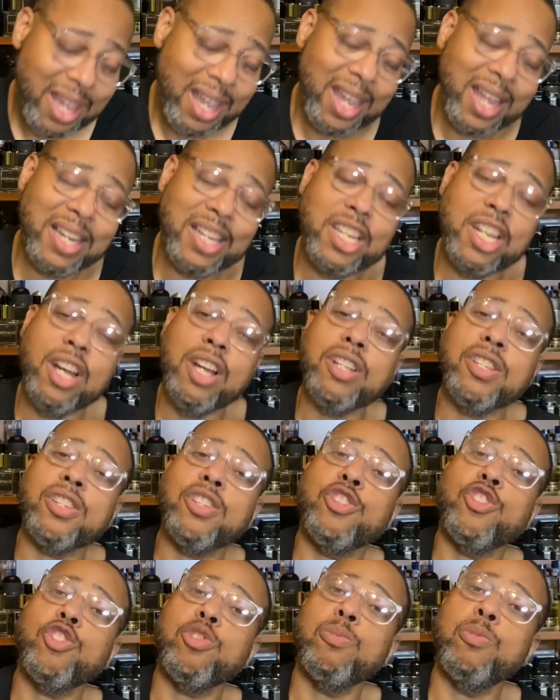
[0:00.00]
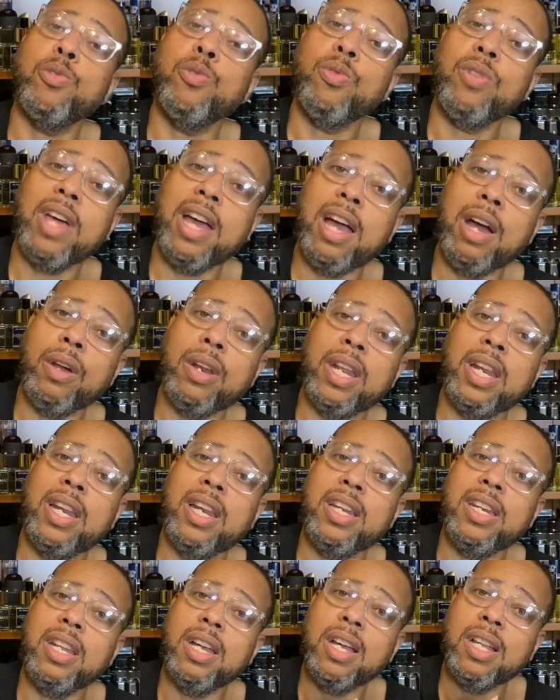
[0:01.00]
it does smooth out and
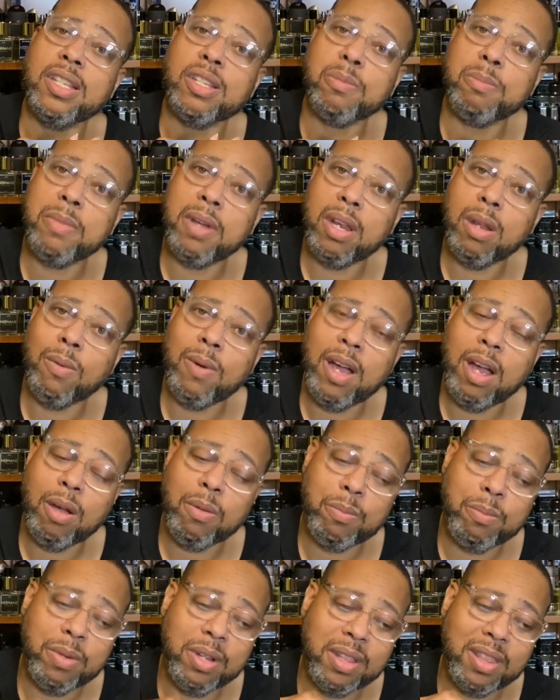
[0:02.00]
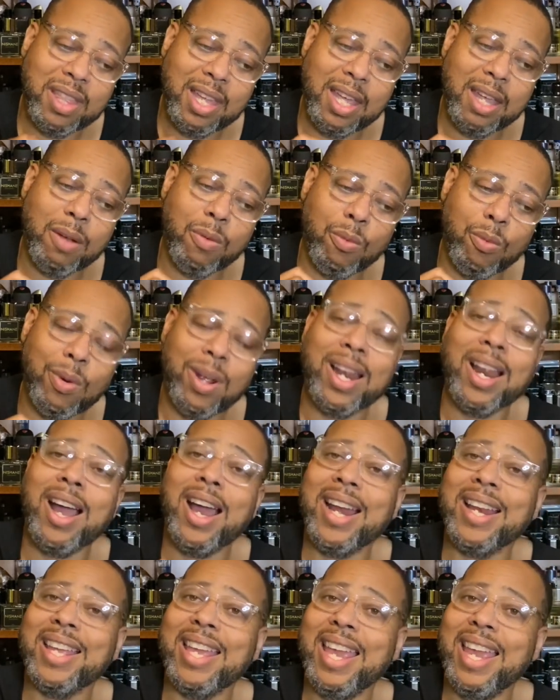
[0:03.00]
it does mellow out, but think red
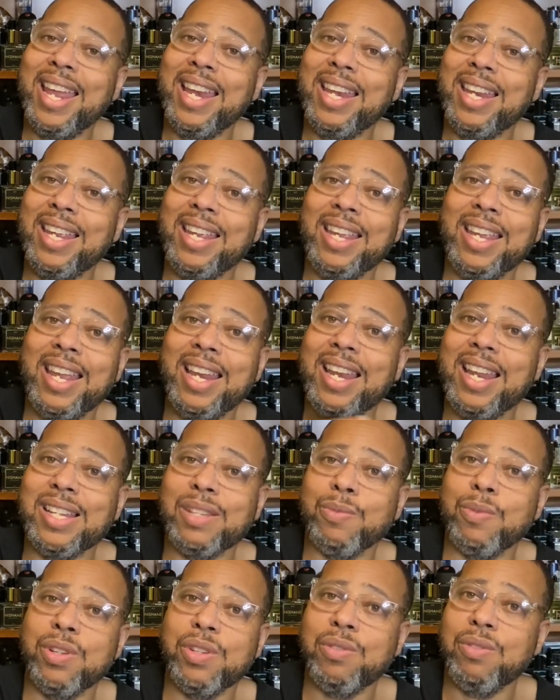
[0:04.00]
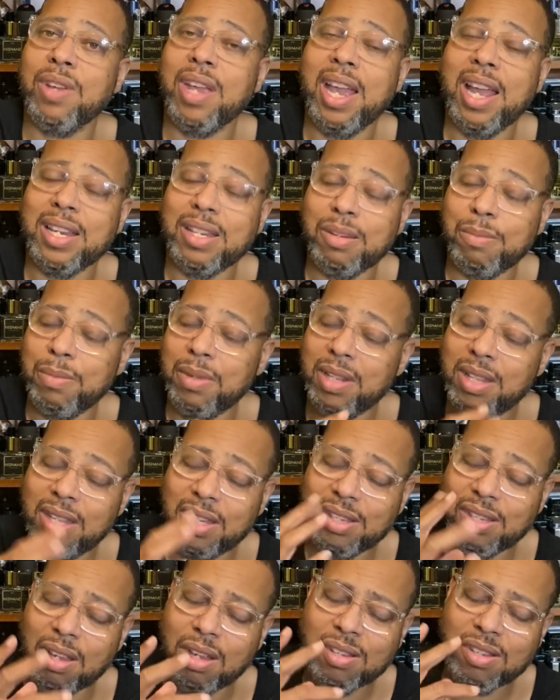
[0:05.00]
hot candy, and that's what you got to me.
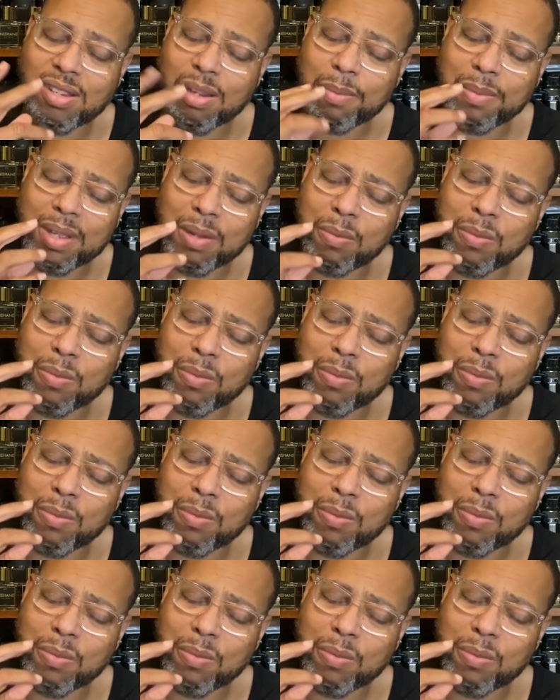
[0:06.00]
This is something